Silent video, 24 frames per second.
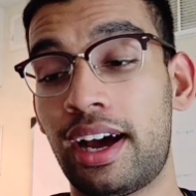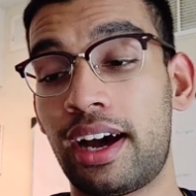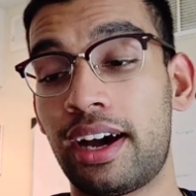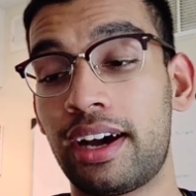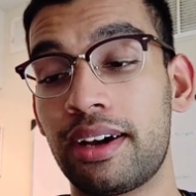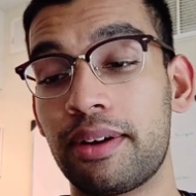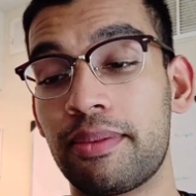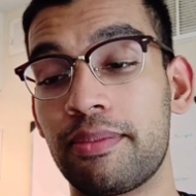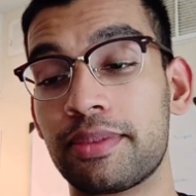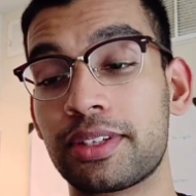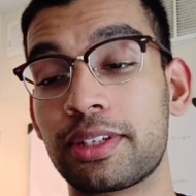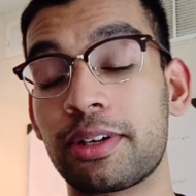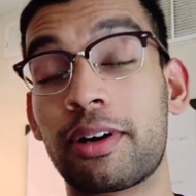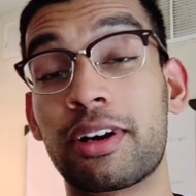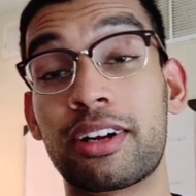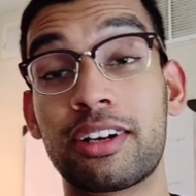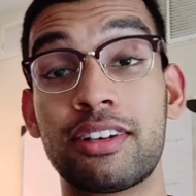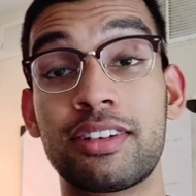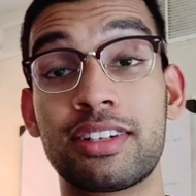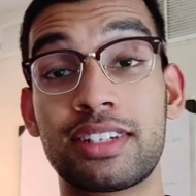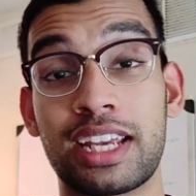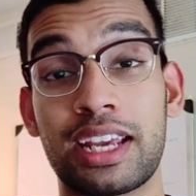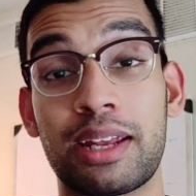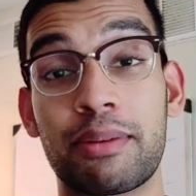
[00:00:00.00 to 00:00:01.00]
Um, so
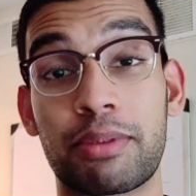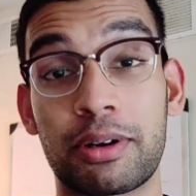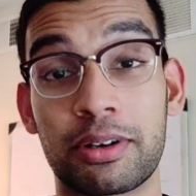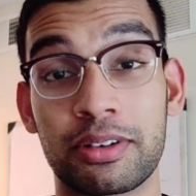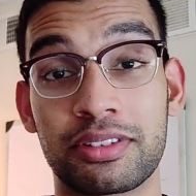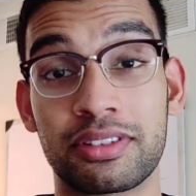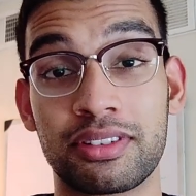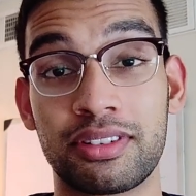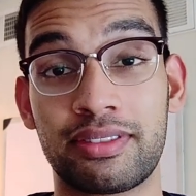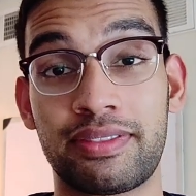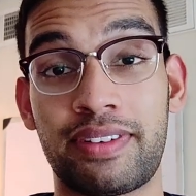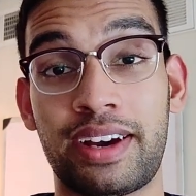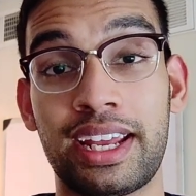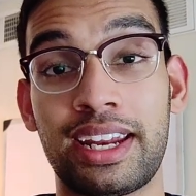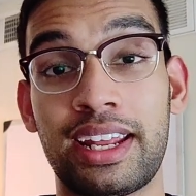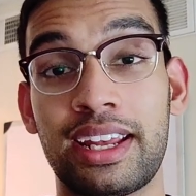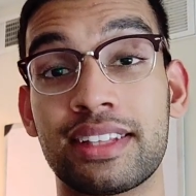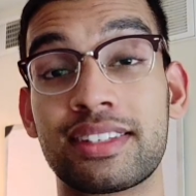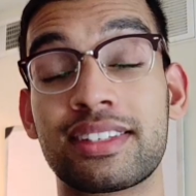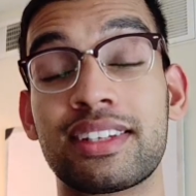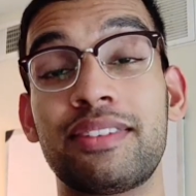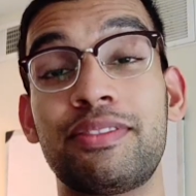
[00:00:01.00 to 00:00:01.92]
understand personal finance.